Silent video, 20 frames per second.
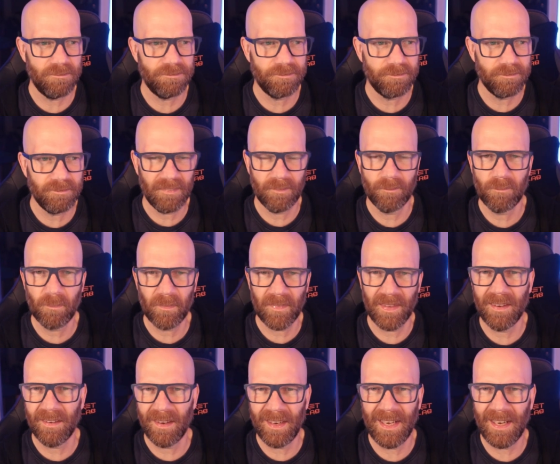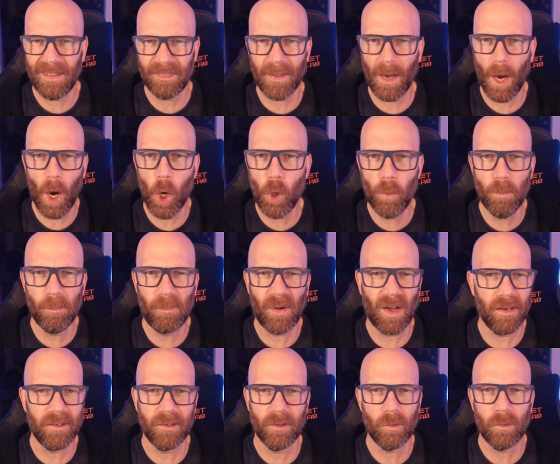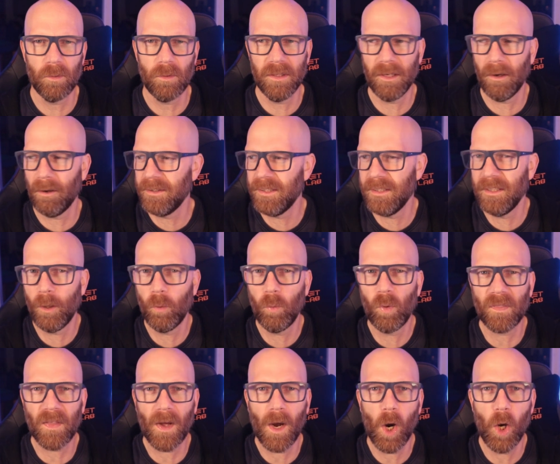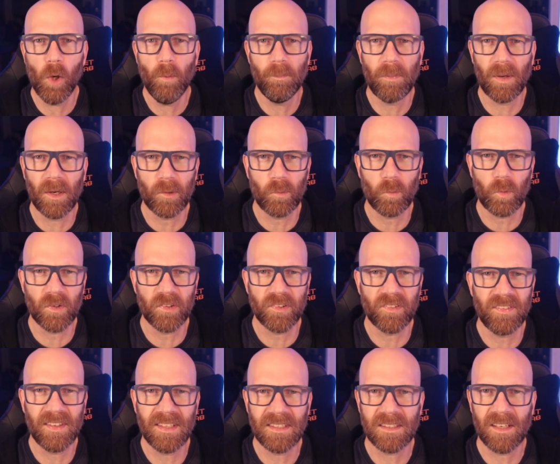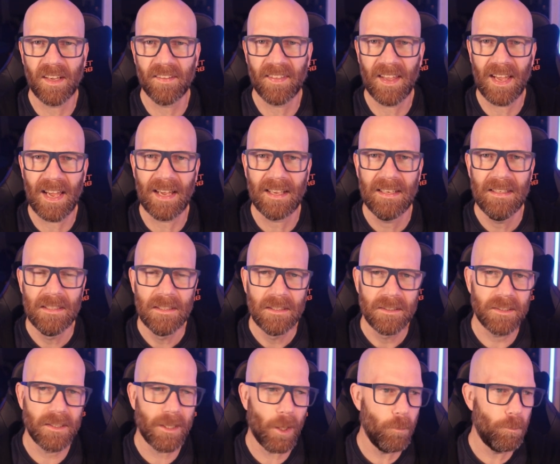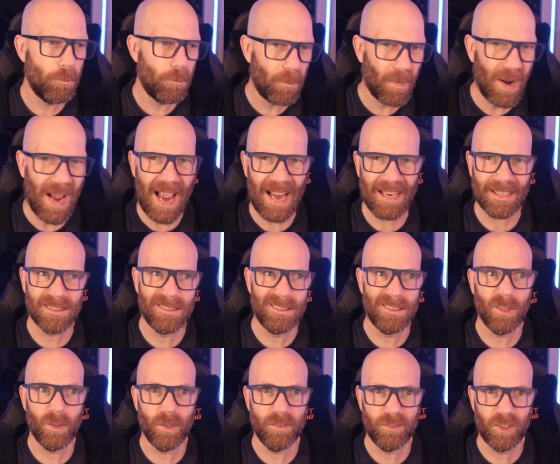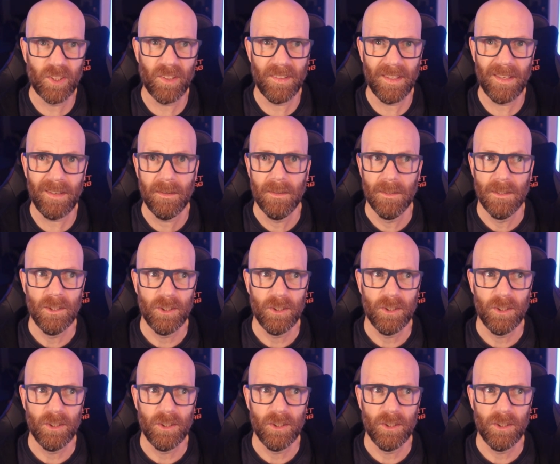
of hit the home button, or, you know, I didn't know what the home button was and things like that, to go back to sort of to the